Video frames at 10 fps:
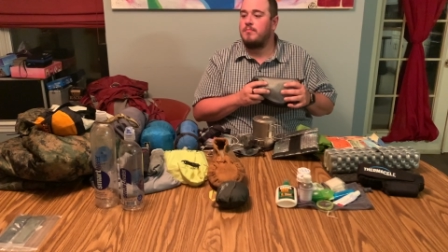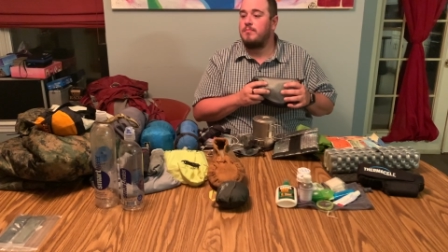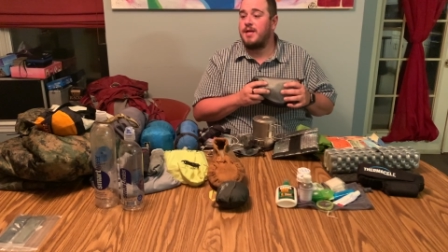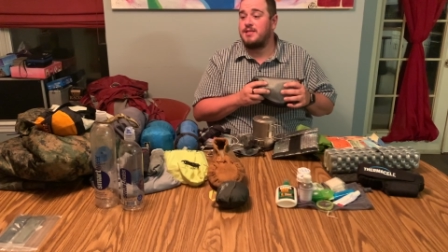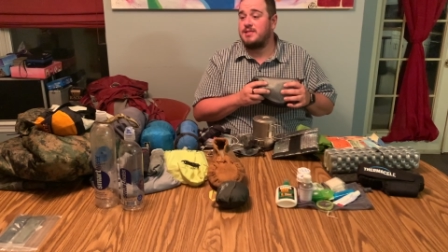
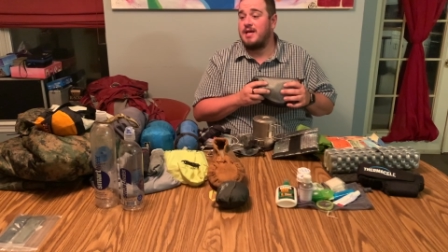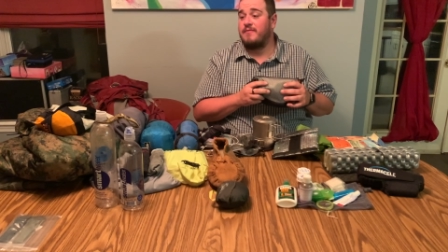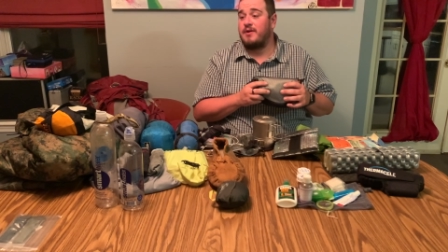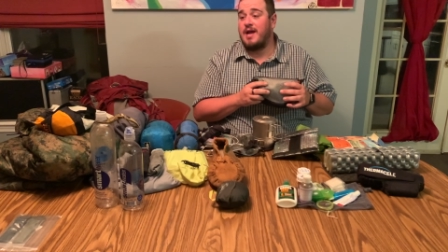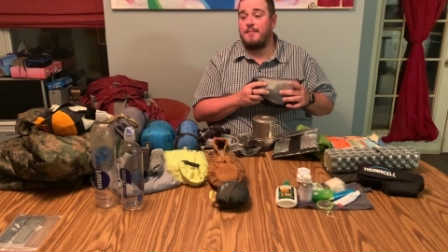Daisy's not
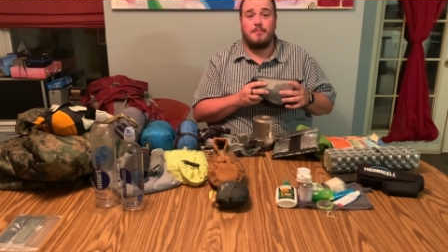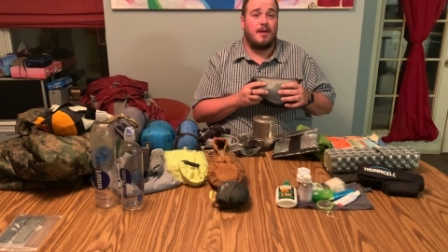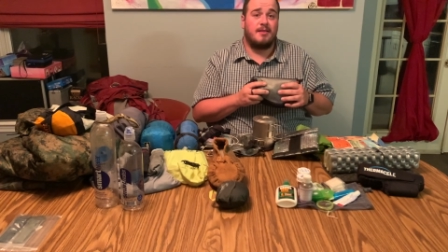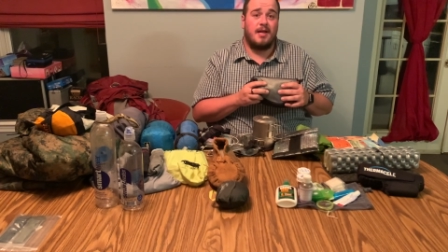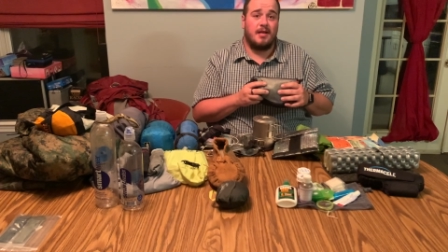very happy
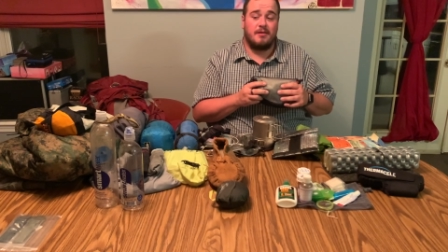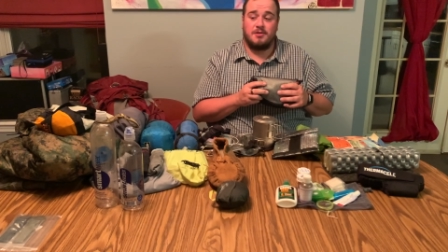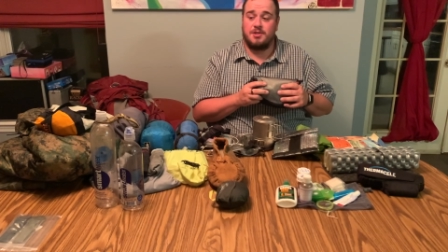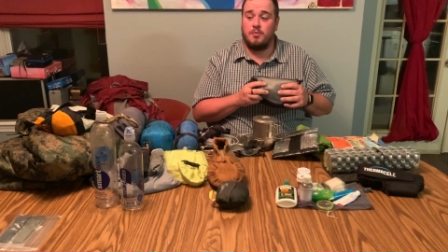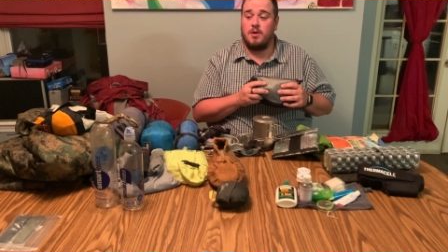about that either.
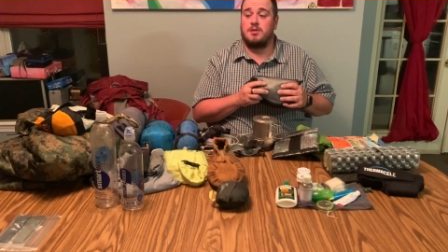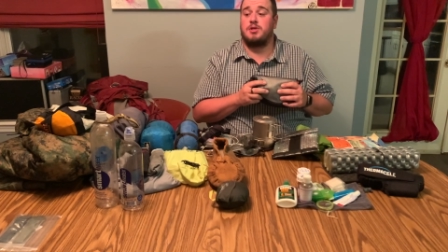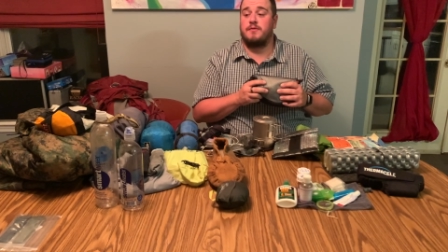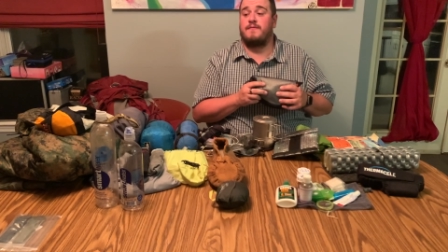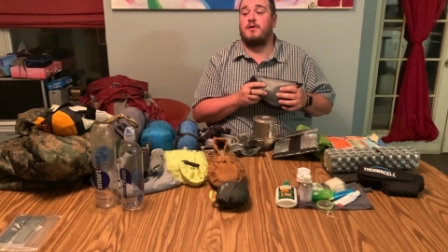She wants
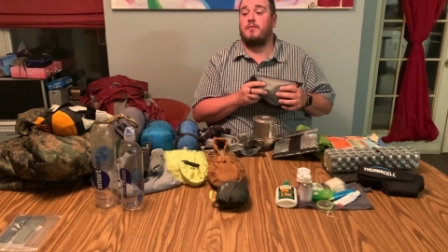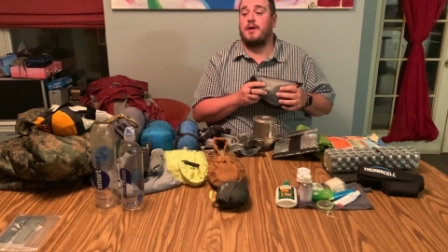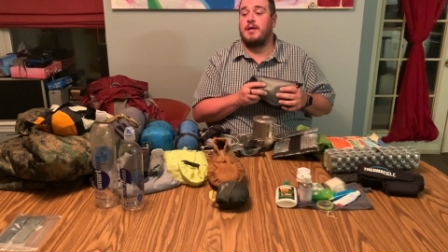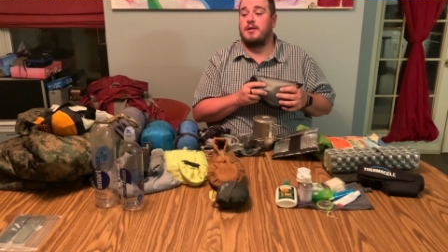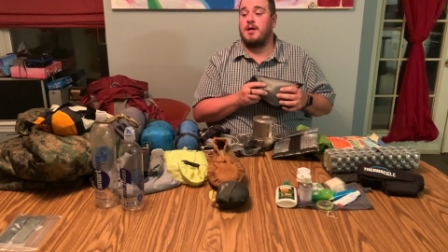good flow
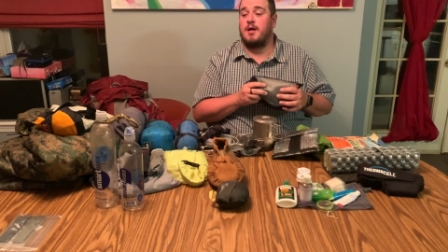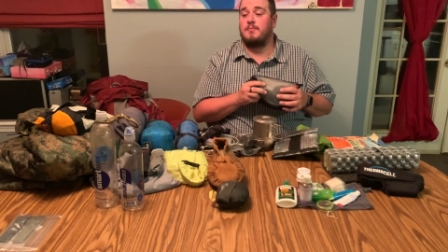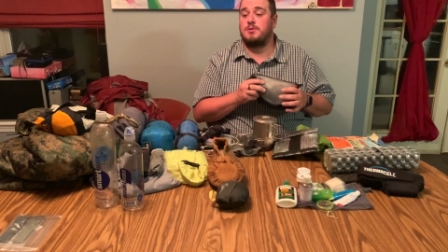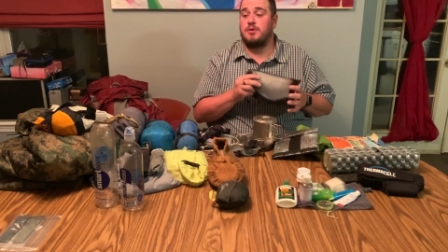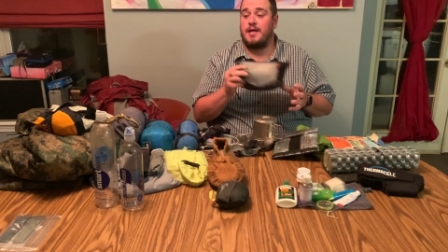rate,
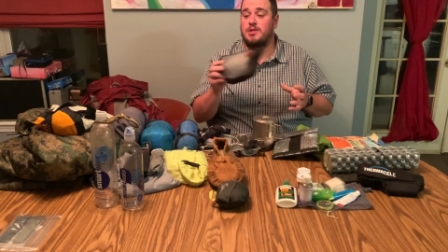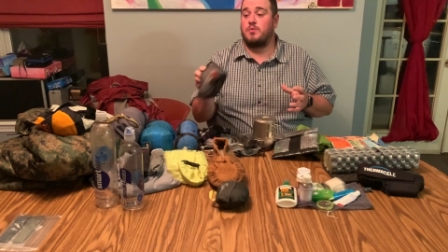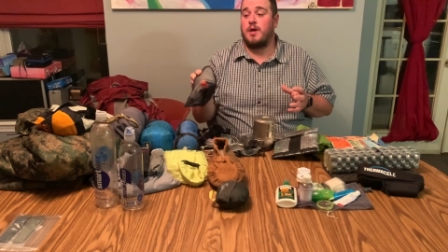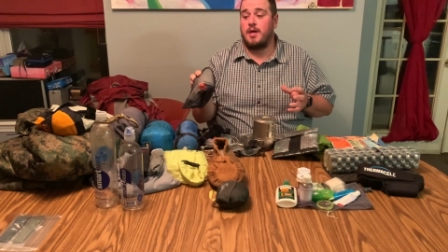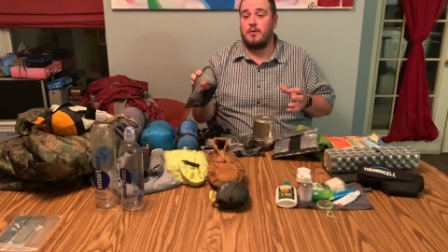so that's
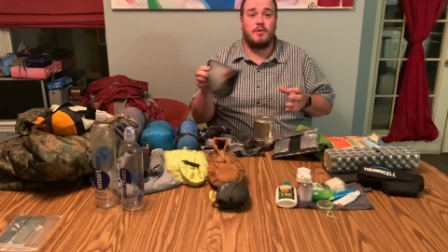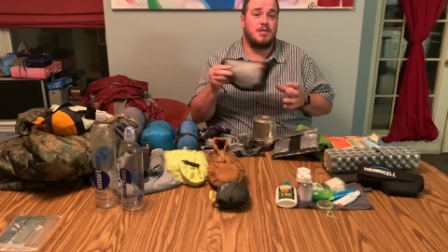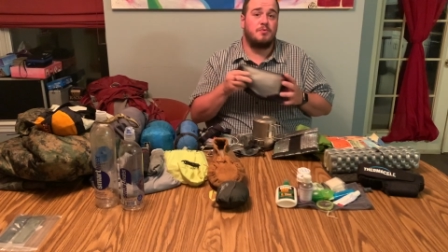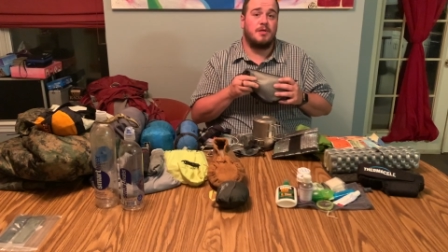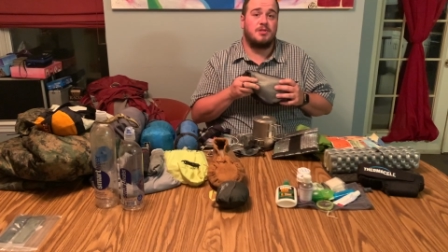why we
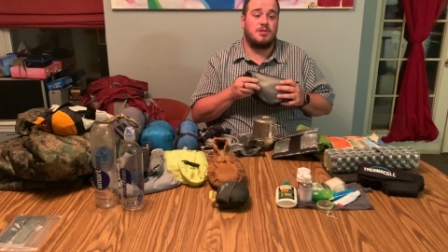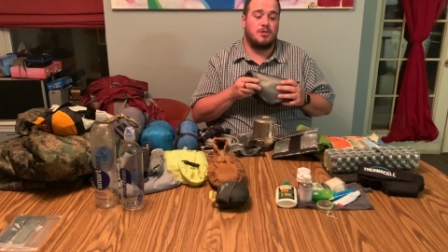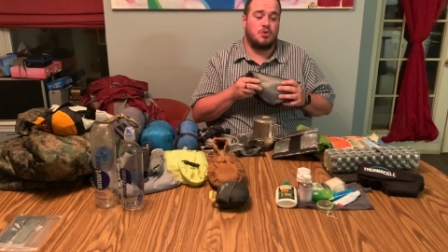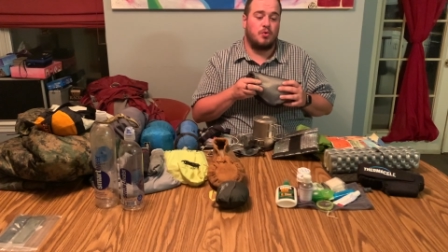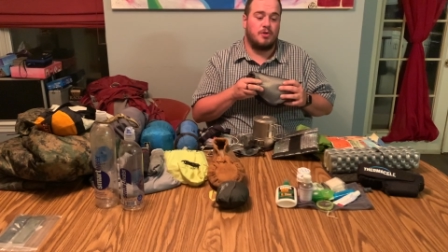switched to the
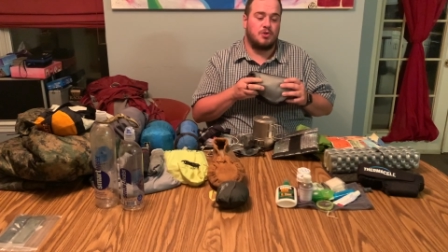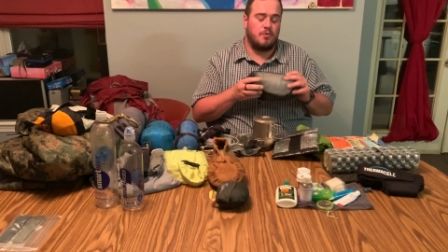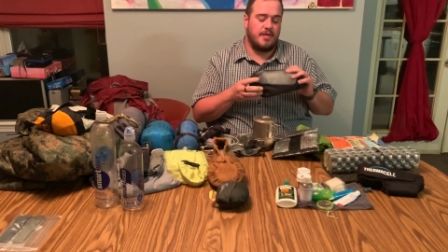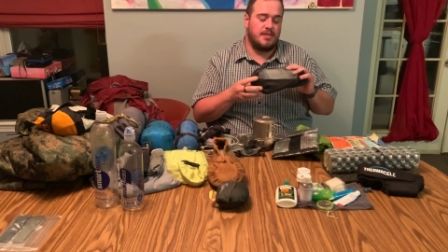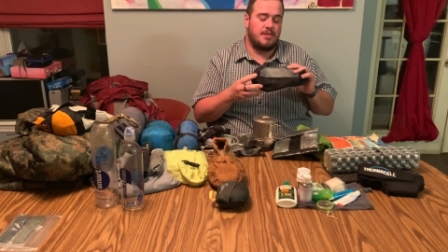Sawyer
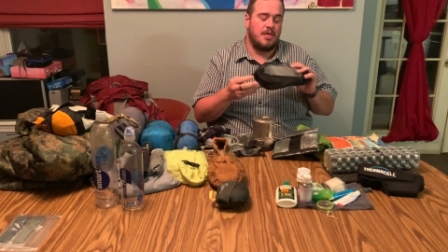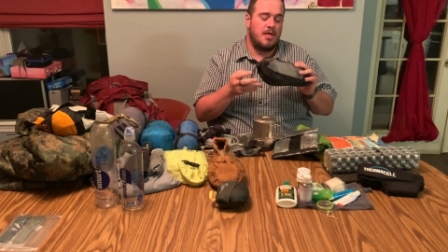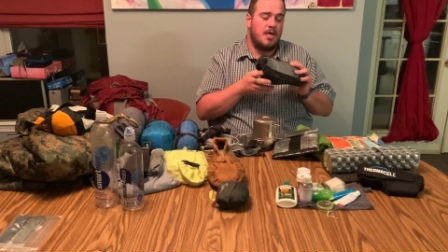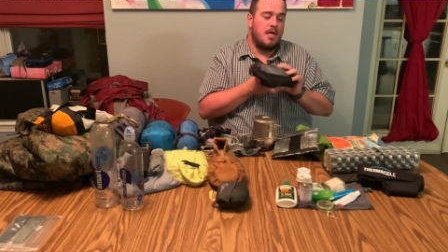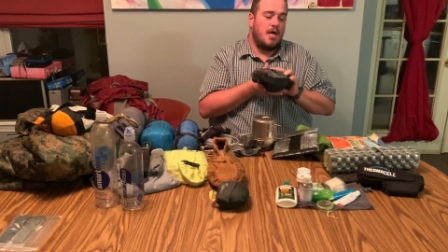Squeeze.
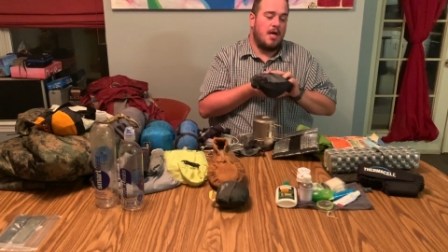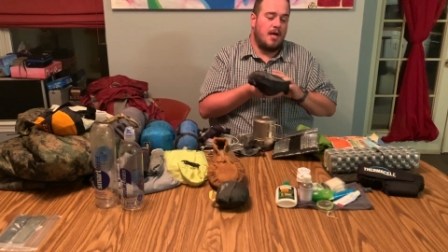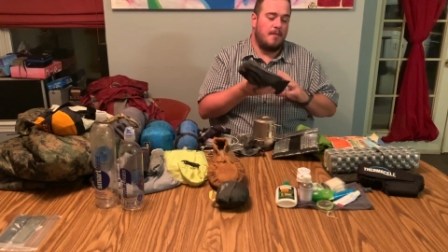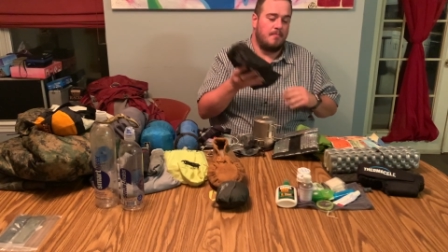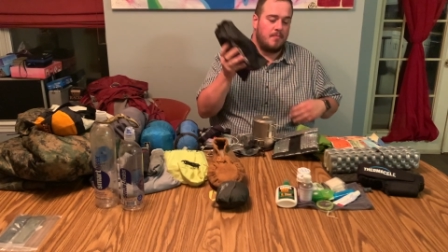
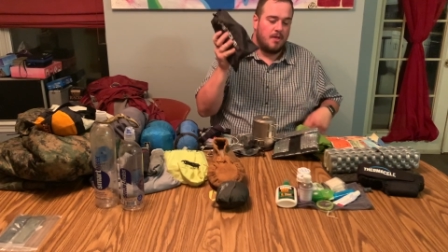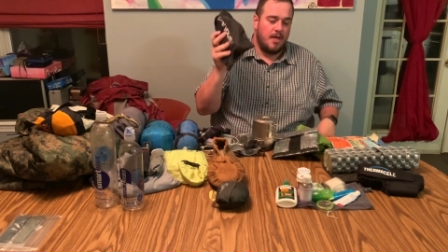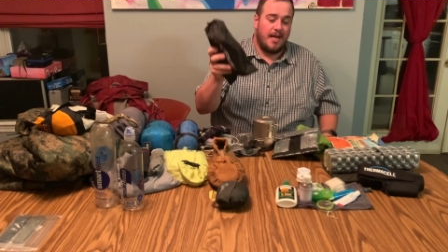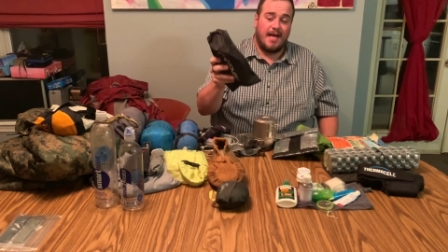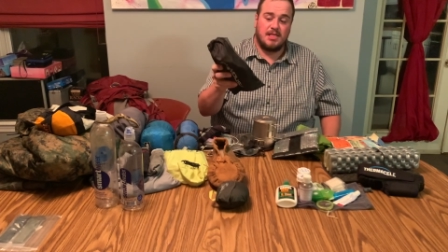And
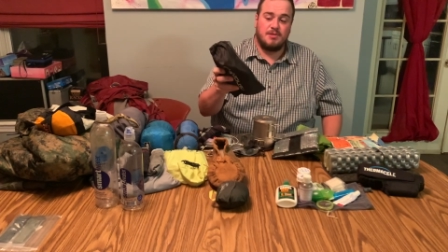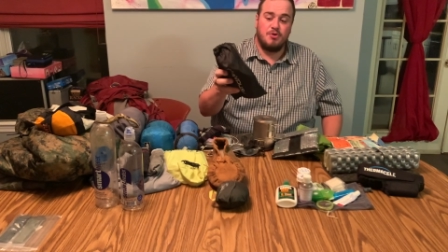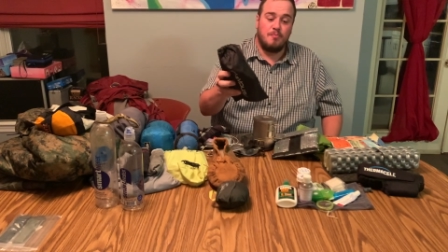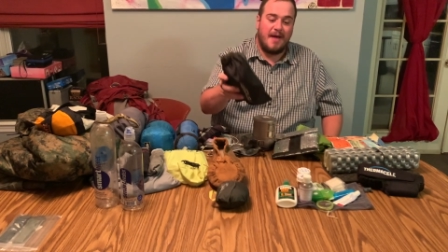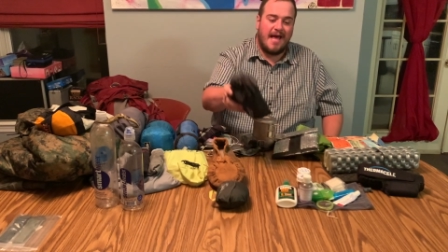I got some
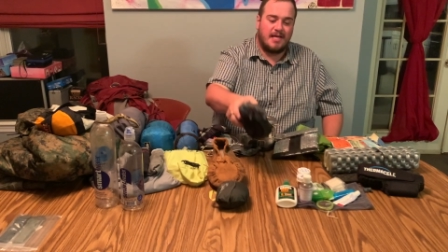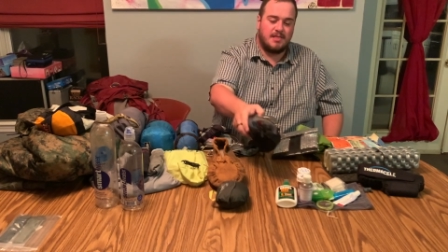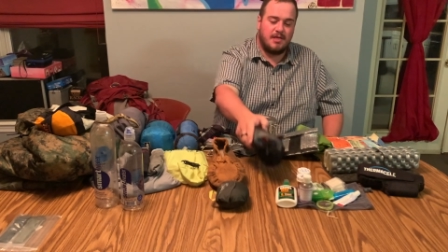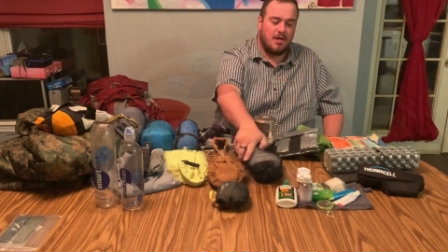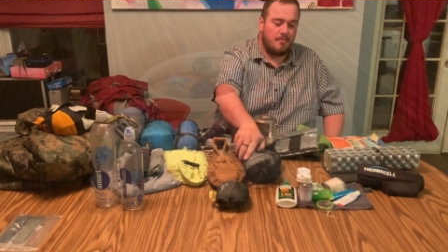new bags
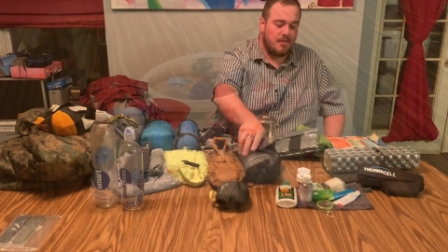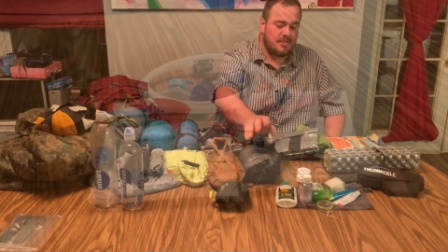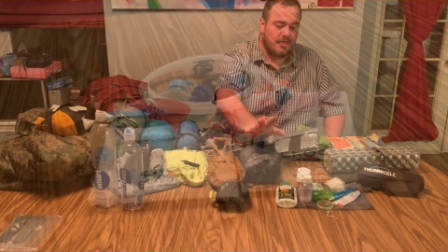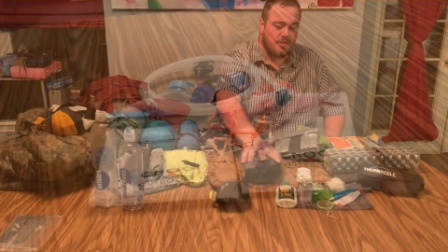here I'm excited to